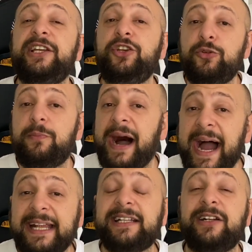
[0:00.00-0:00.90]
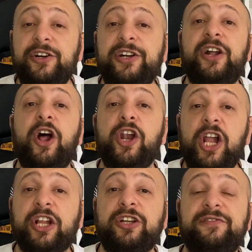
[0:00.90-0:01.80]
You might learn a
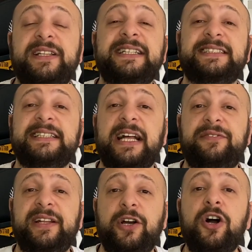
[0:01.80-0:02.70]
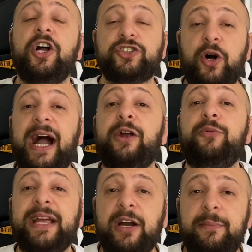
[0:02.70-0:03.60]
lot of things in that video, so I
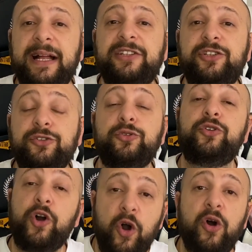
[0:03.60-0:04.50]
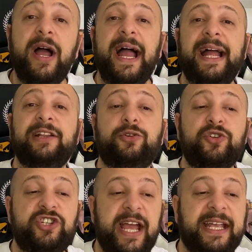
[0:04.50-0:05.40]
recommend you to go and to
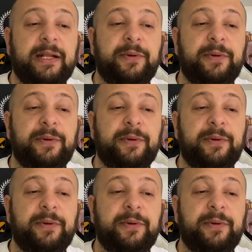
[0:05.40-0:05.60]
check it.